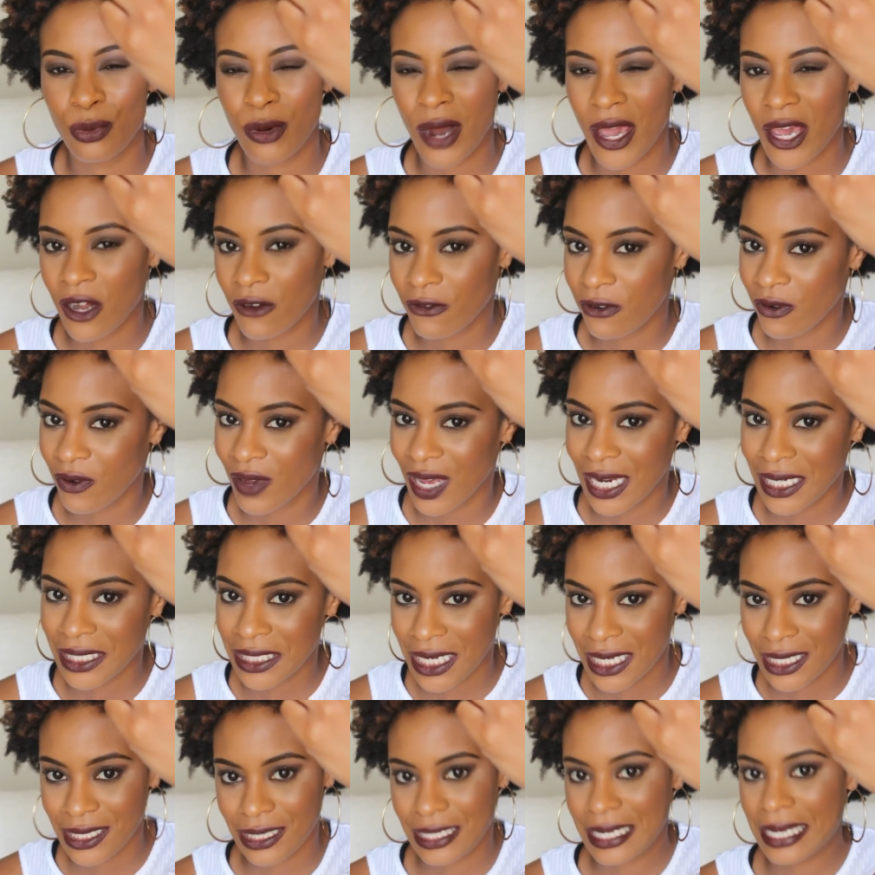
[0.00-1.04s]
brighter for
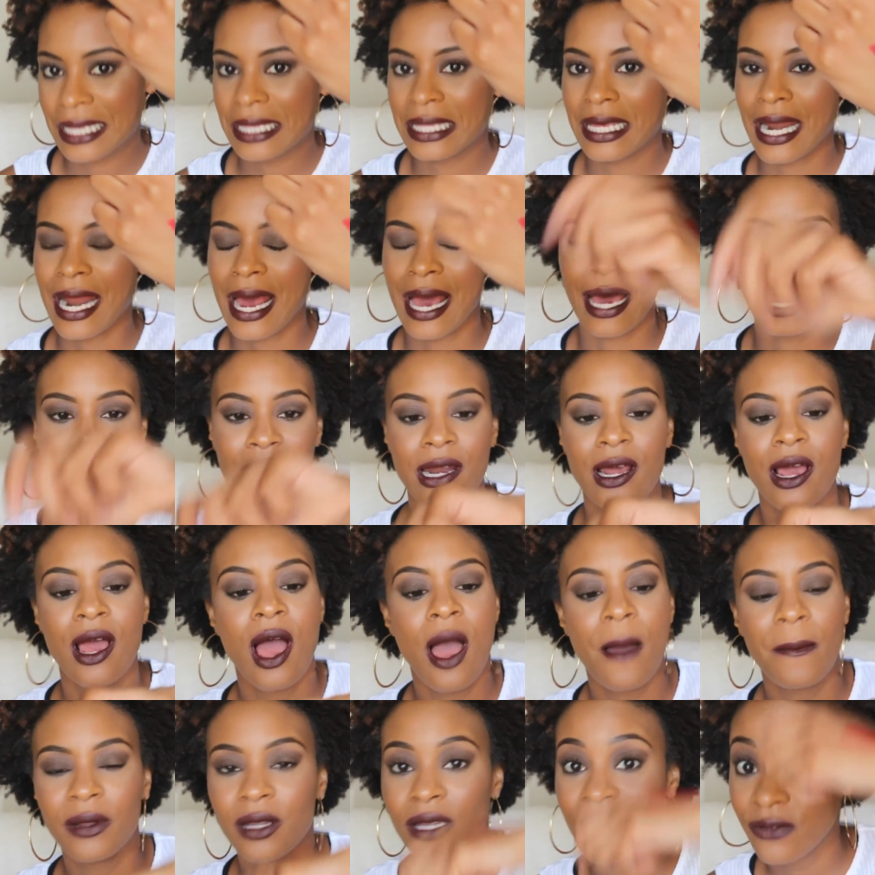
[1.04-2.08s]
Valentine's Day that had,
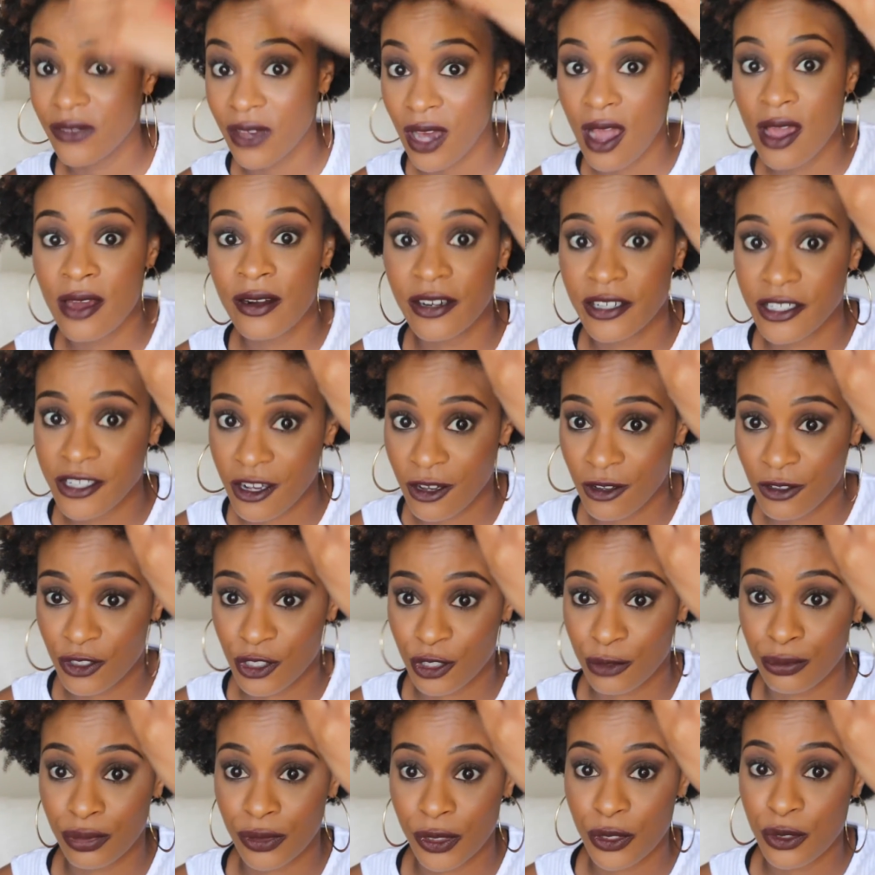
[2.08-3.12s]
I believe the undertones
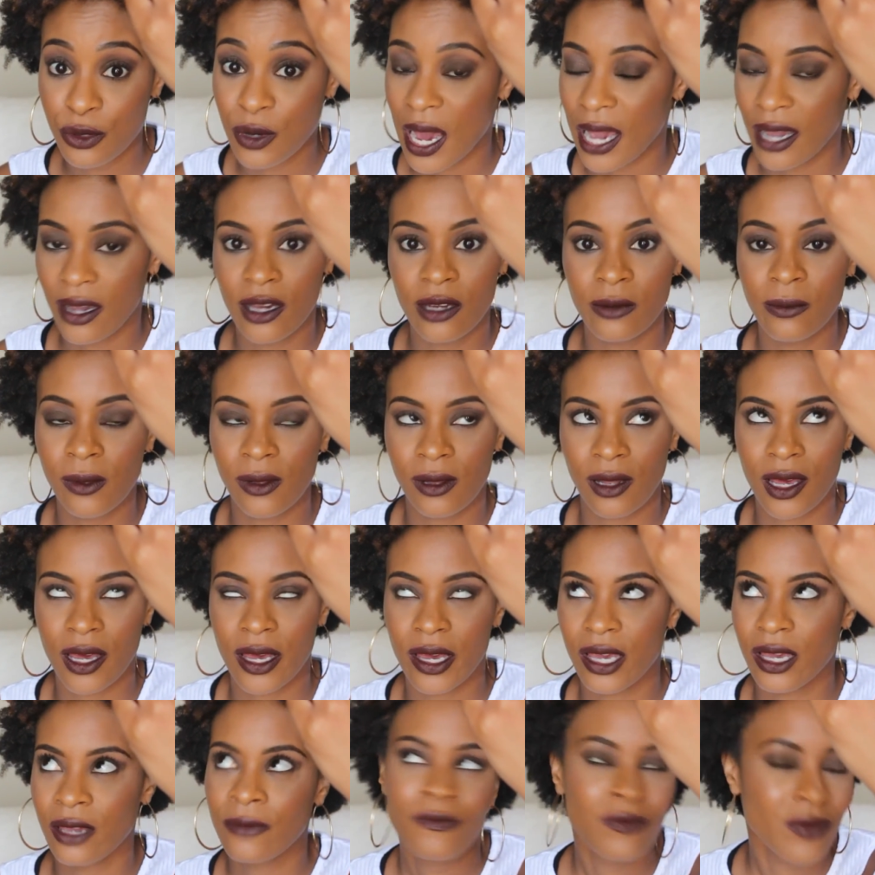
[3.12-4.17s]
are blue. I could be
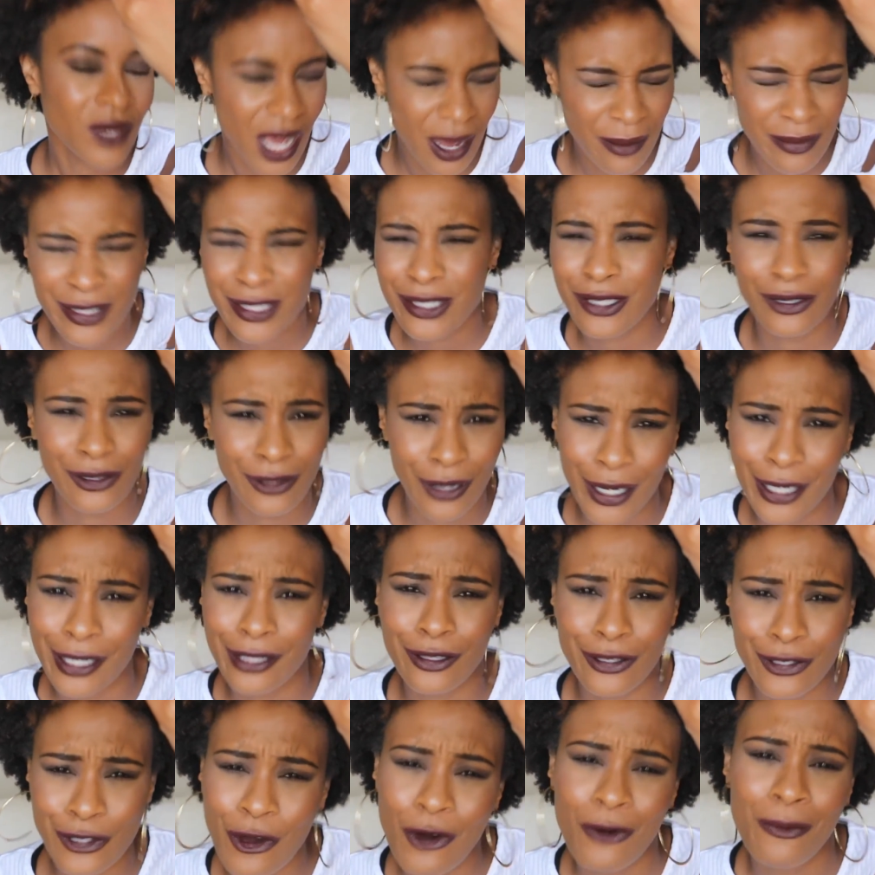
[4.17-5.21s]
lying. I'm still
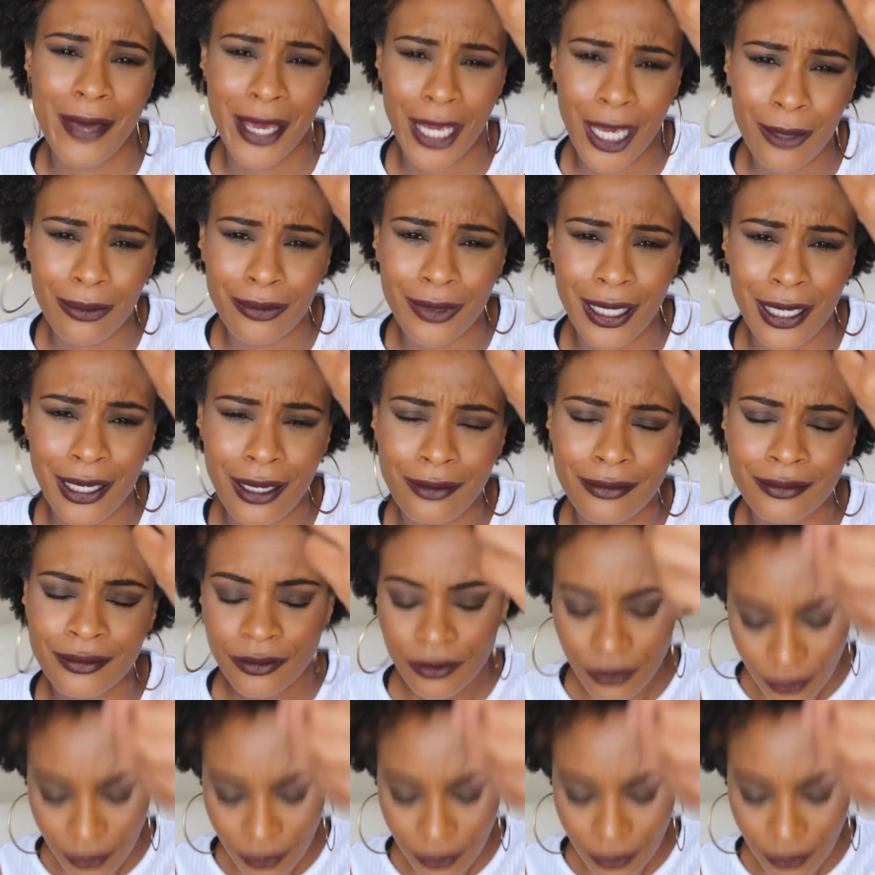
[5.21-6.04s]
learning this whole makeup thing.